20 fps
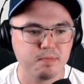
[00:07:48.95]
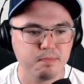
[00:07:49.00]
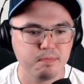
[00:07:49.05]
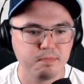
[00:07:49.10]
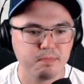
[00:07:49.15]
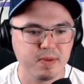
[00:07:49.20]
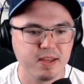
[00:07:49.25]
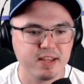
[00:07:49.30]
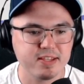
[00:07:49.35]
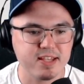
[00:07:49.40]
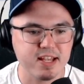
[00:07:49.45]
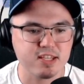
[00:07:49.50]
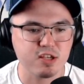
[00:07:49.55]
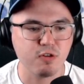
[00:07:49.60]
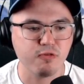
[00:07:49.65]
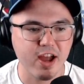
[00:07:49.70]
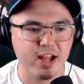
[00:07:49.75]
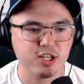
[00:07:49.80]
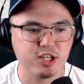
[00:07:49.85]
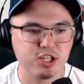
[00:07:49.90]
because it's
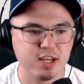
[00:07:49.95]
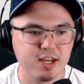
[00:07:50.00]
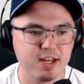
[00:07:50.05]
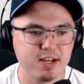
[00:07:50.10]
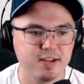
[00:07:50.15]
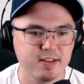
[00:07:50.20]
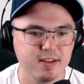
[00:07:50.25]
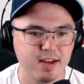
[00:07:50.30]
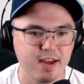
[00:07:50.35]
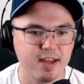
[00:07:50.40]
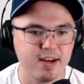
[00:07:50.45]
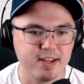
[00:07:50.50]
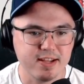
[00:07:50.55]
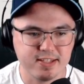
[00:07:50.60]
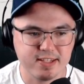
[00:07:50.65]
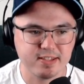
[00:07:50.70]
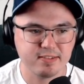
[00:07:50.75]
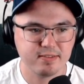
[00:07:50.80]
Ovechkin and he